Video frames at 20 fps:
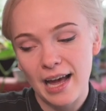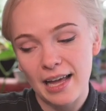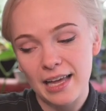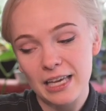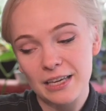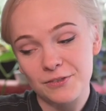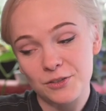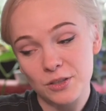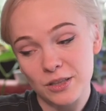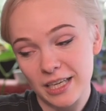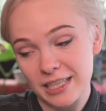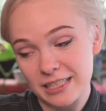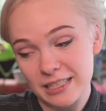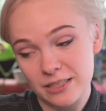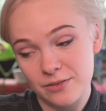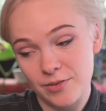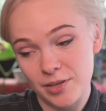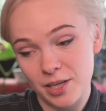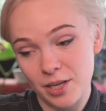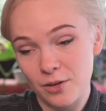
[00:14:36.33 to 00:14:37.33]
If you liked
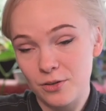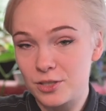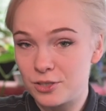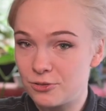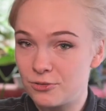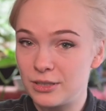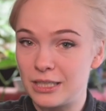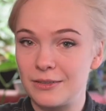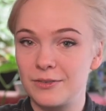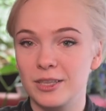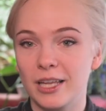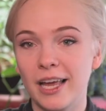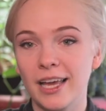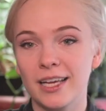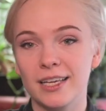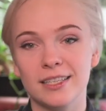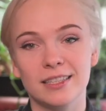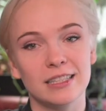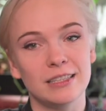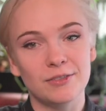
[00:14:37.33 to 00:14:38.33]
this video, do leave a
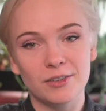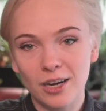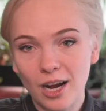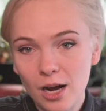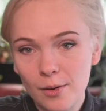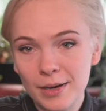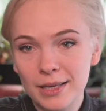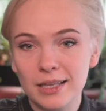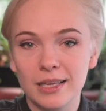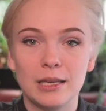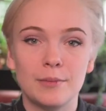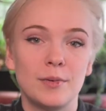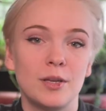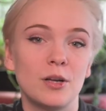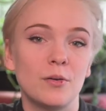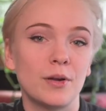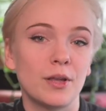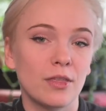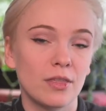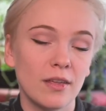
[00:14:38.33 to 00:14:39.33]
like, leave a comment letting me
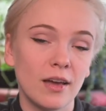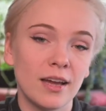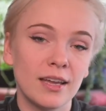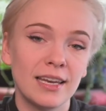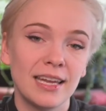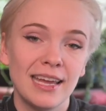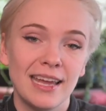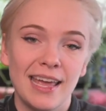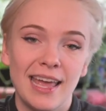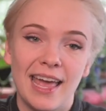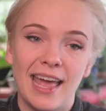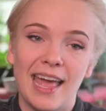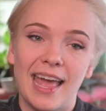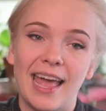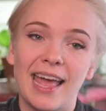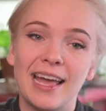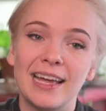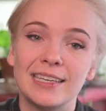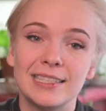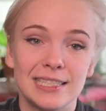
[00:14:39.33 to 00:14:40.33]
know what you thought.
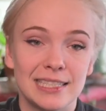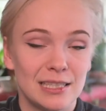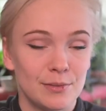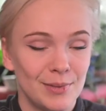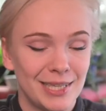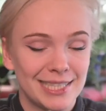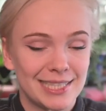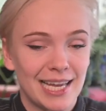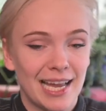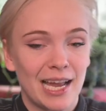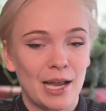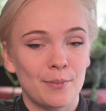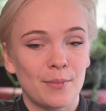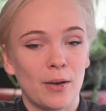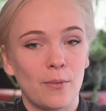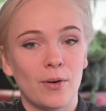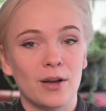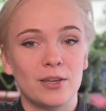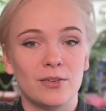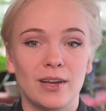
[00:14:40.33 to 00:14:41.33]
And in the meantime,
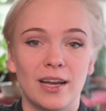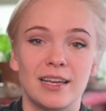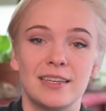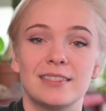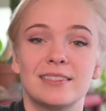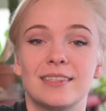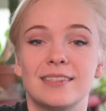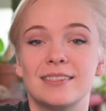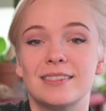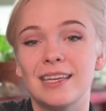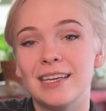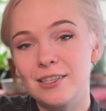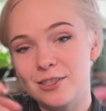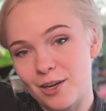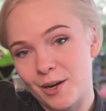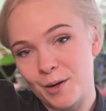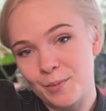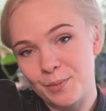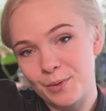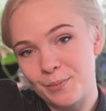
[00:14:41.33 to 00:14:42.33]
I want you guys to stay
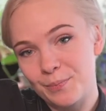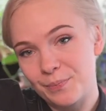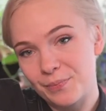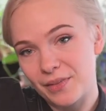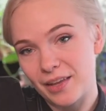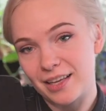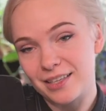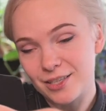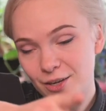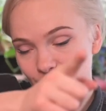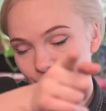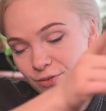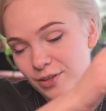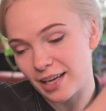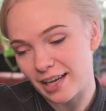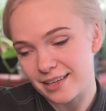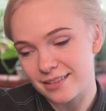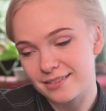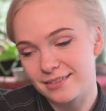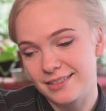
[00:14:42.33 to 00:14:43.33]
sharp and don't
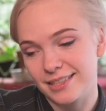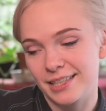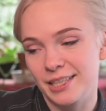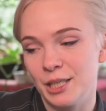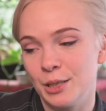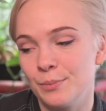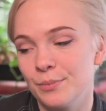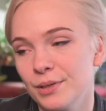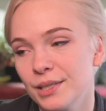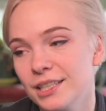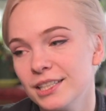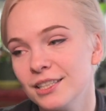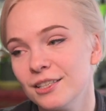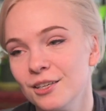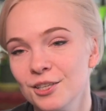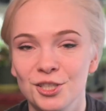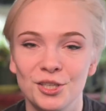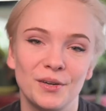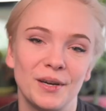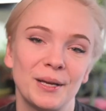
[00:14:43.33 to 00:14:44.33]
forget to keep
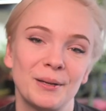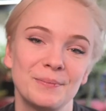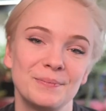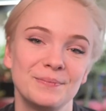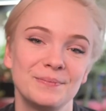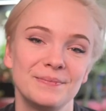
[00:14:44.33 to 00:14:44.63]
shooting.